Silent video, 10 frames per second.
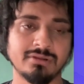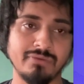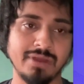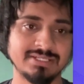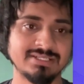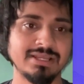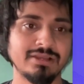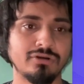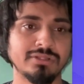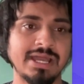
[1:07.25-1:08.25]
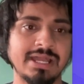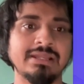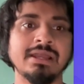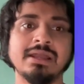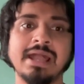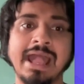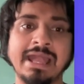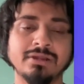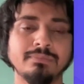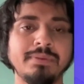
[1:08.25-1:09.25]
right click on that,
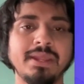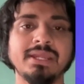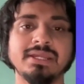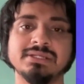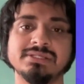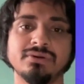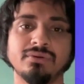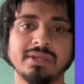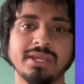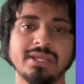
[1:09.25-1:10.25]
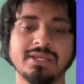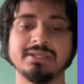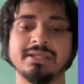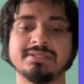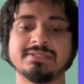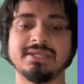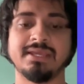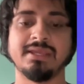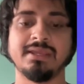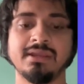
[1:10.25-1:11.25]
add a piece. Okay, let's
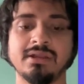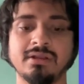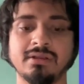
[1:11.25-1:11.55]
say